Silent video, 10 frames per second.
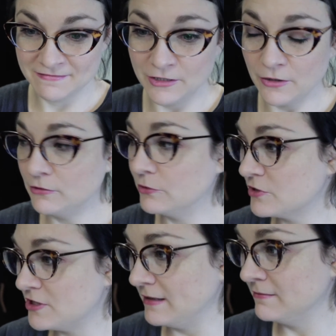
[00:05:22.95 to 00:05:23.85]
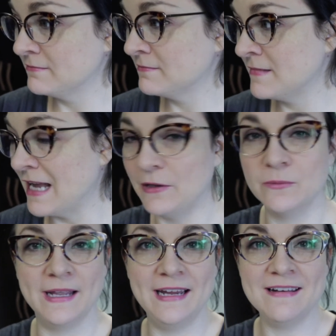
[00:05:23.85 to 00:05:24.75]
you know, launching
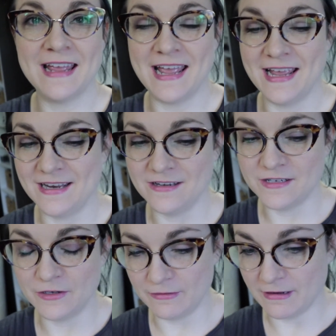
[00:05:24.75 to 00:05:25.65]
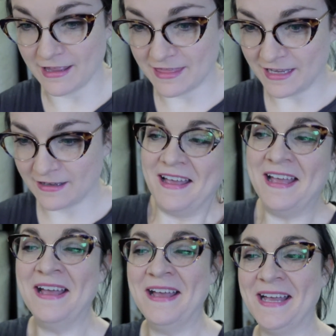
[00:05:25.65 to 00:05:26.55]
Halloween, and I think
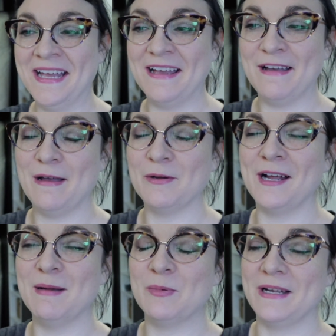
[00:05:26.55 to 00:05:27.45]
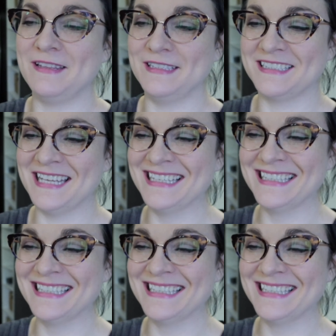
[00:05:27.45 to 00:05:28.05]
I'm kind of breathless.